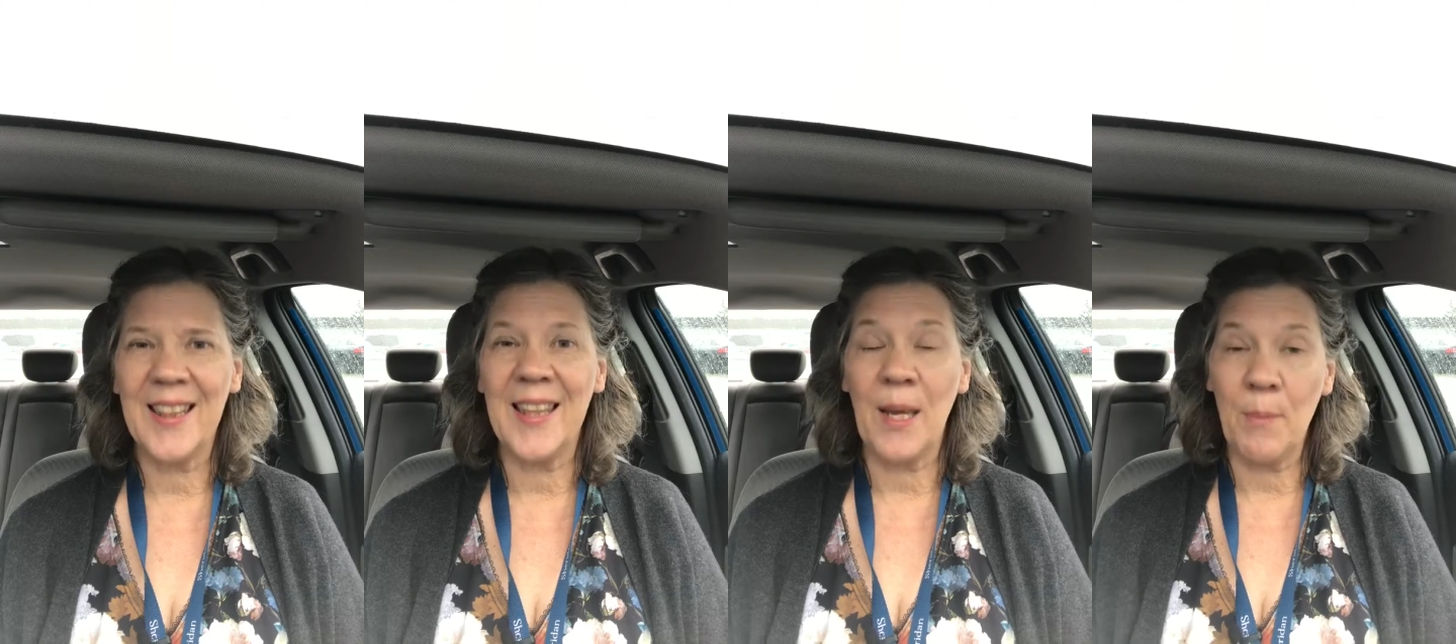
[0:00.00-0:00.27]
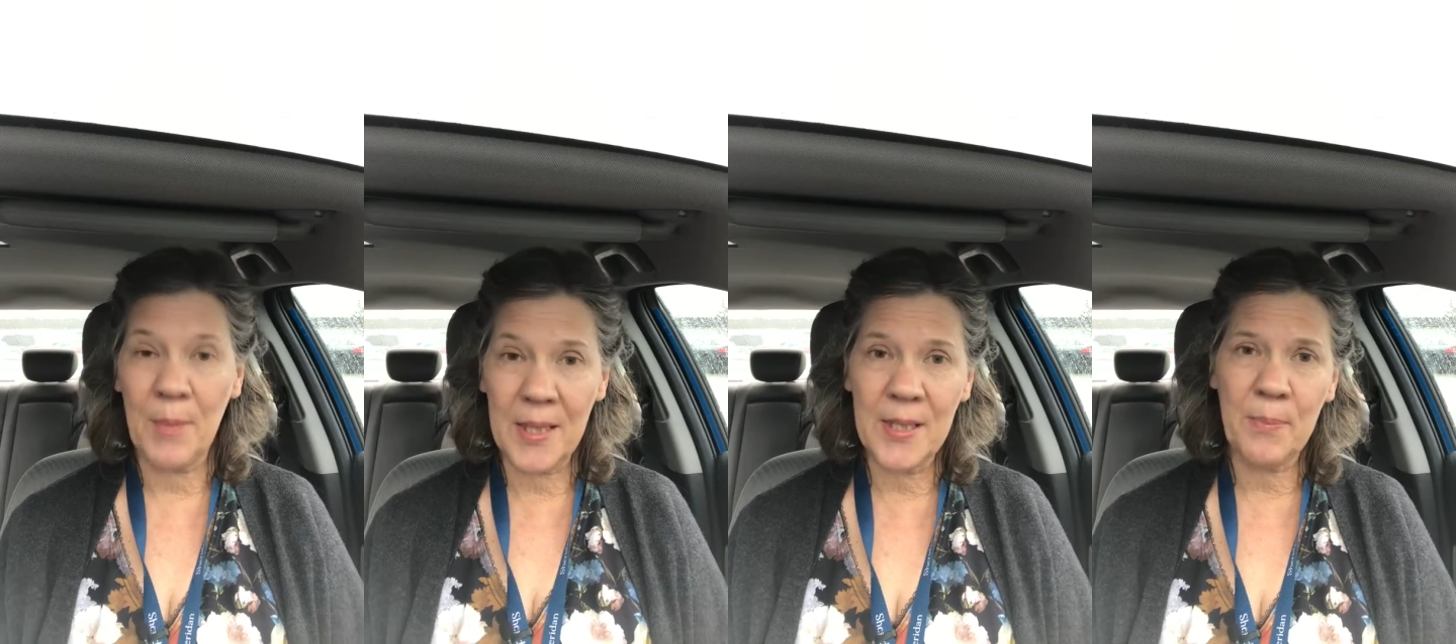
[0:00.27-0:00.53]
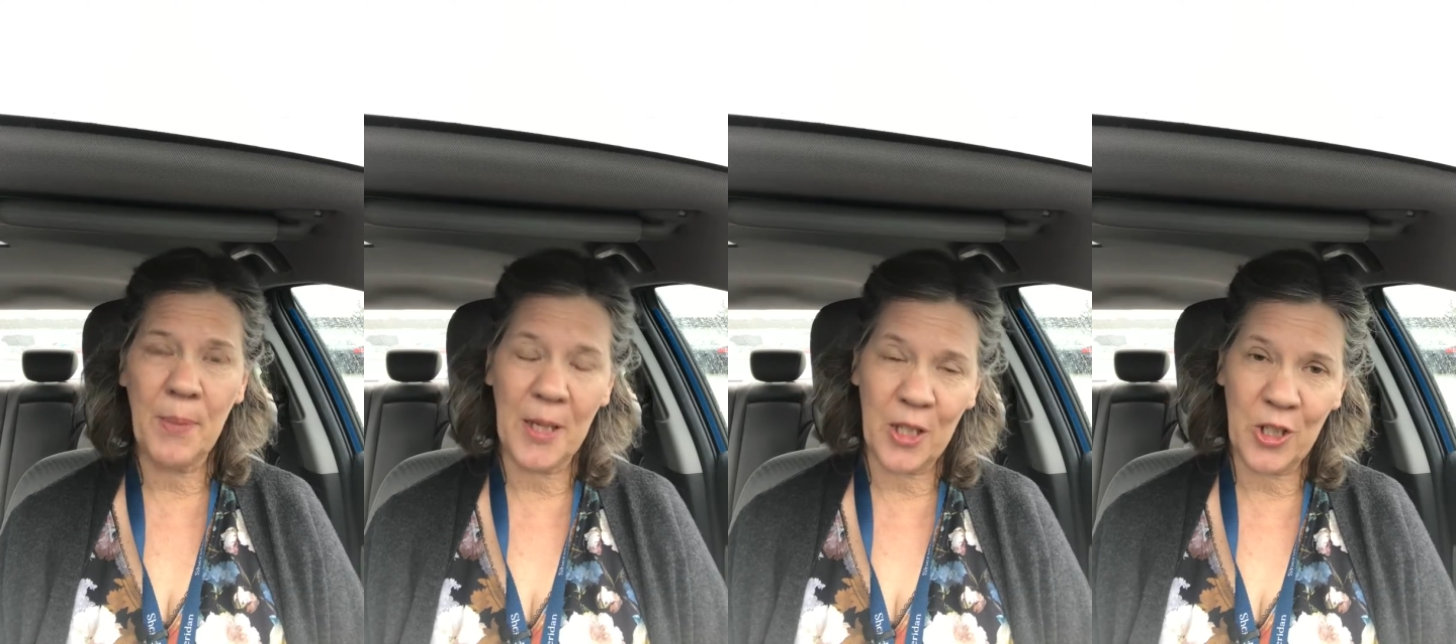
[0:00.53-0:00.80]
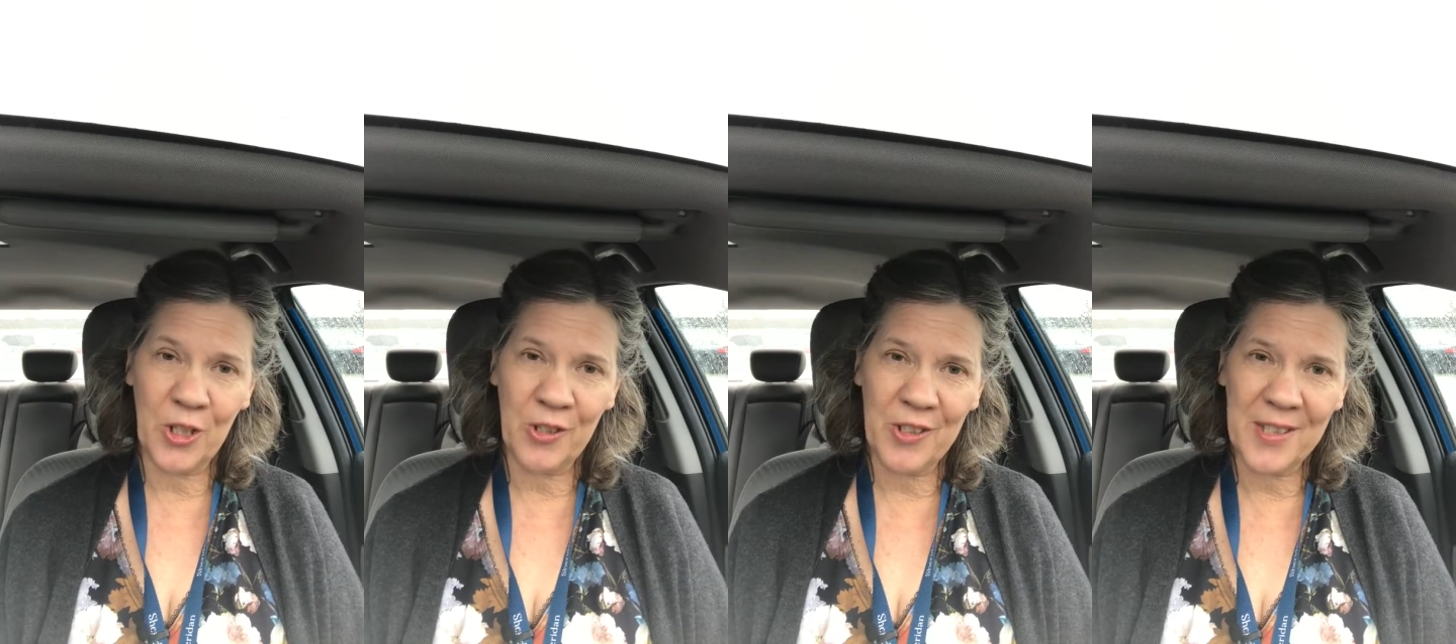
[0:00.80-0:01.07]
That means
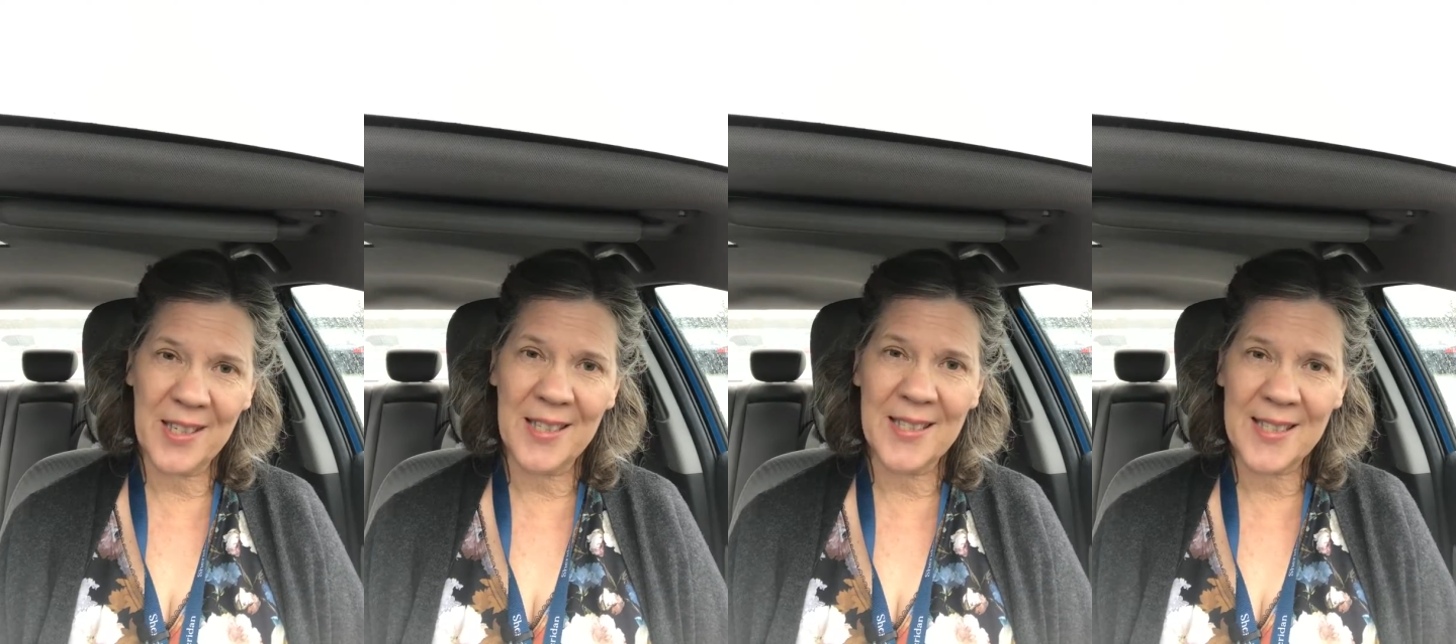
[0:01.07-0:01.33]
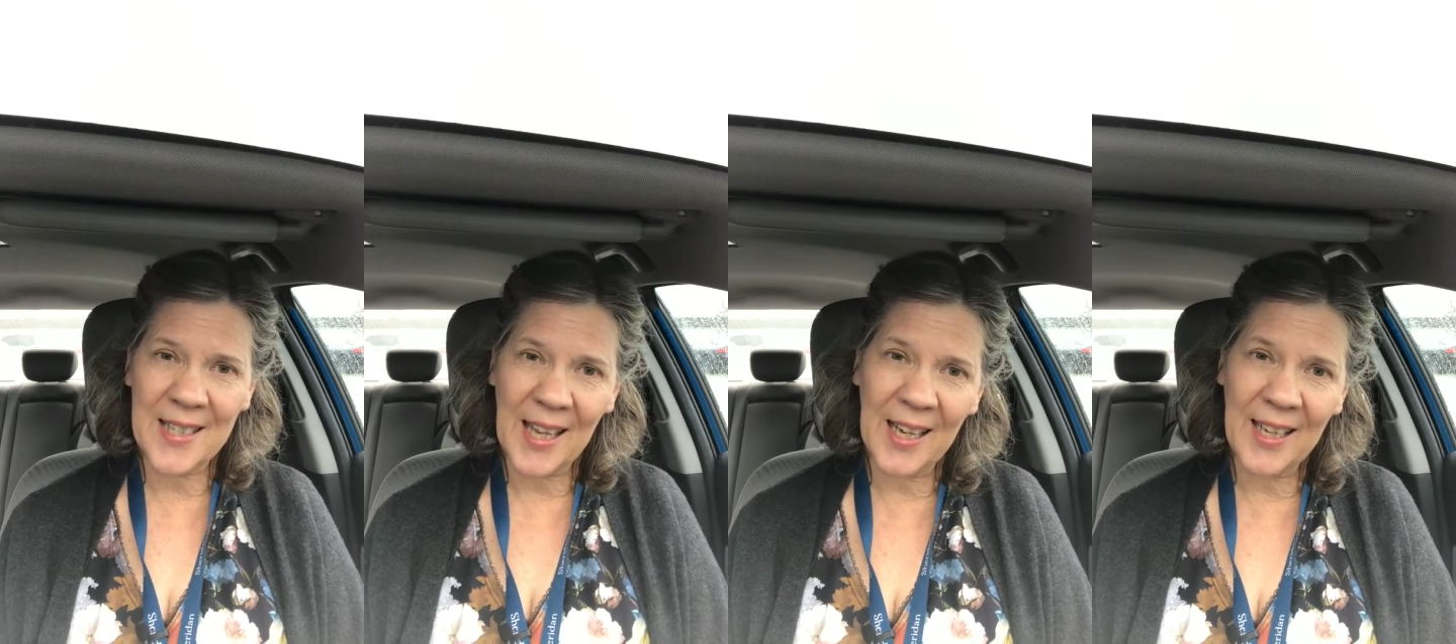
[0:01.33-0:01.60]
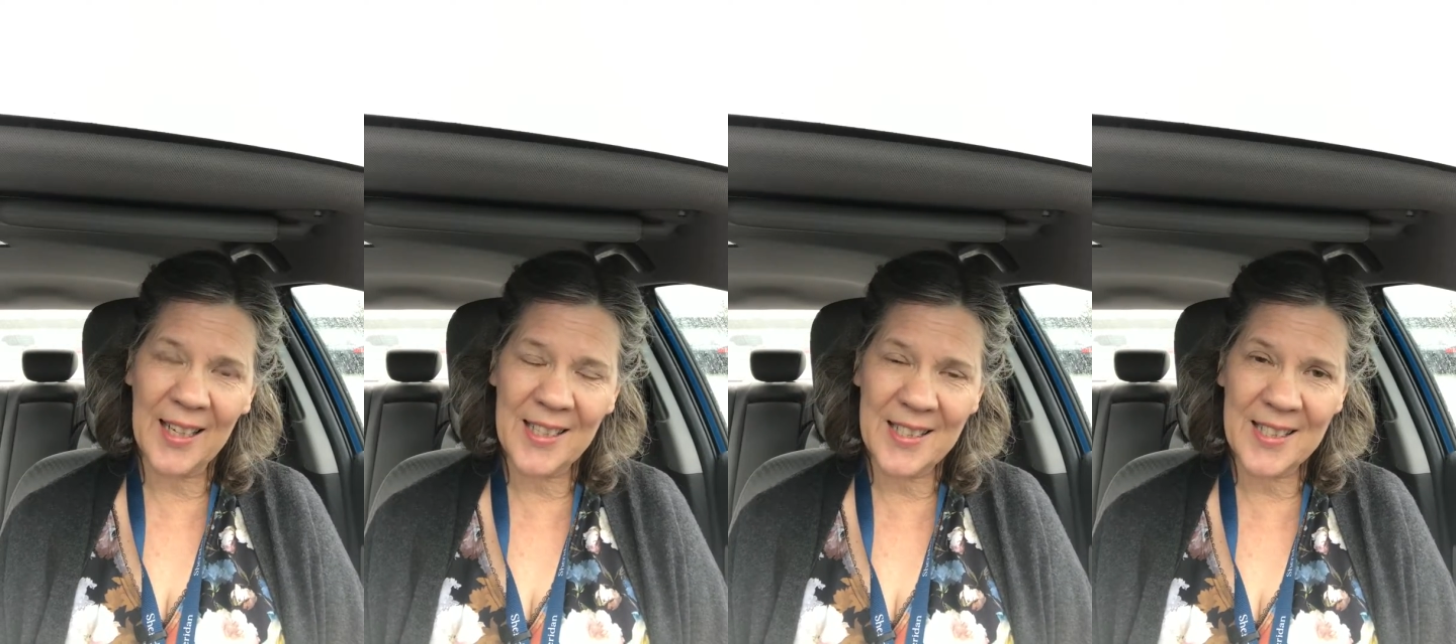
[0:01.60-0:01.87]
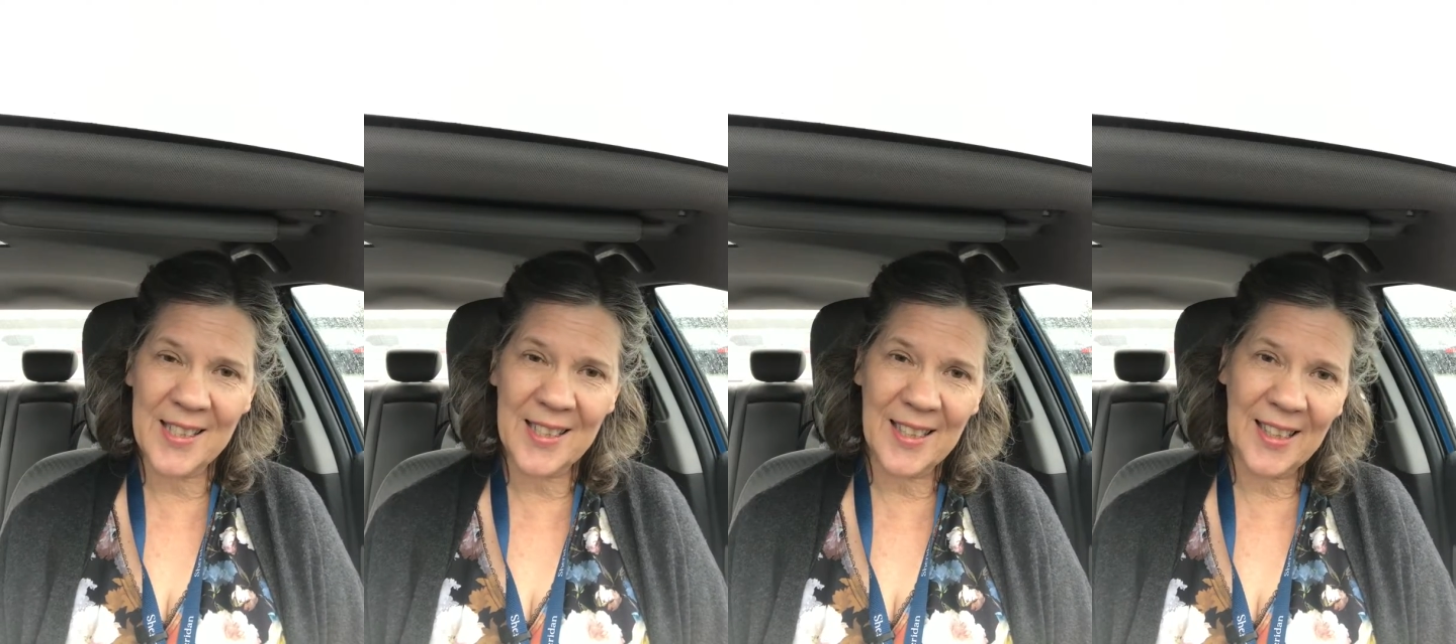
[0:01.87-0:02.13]
pictures and
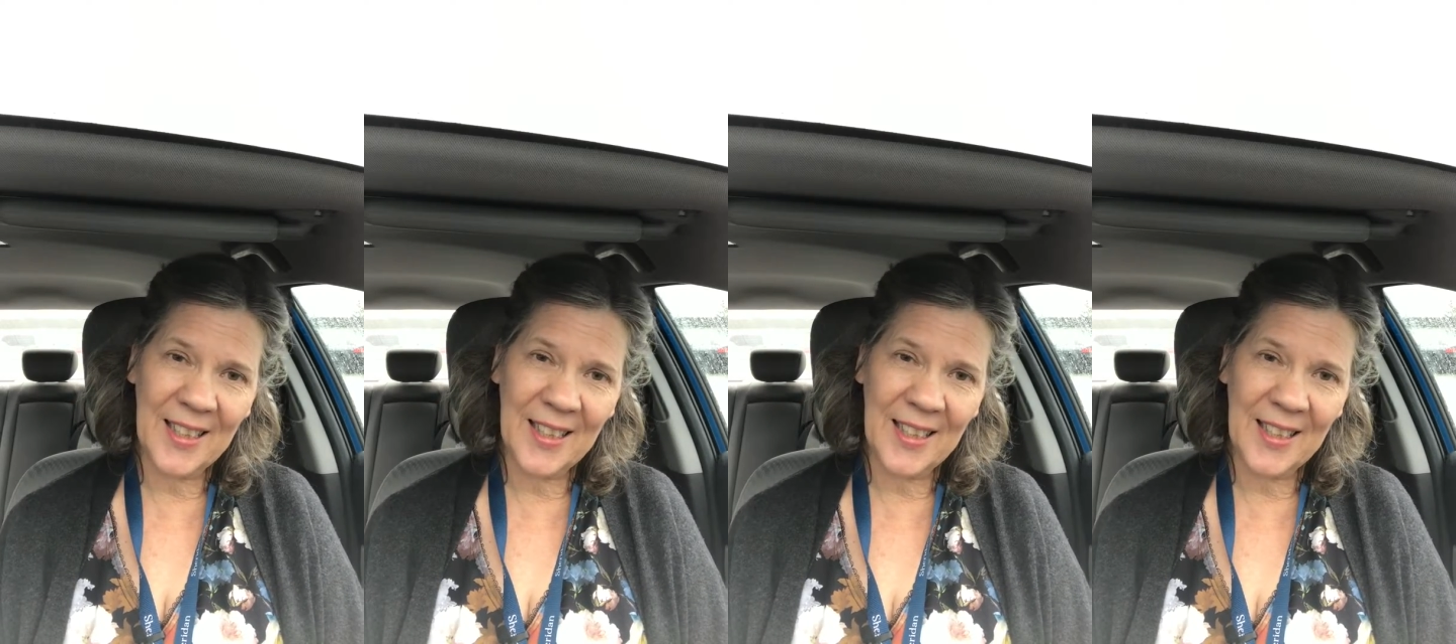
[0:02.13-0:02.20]
slides.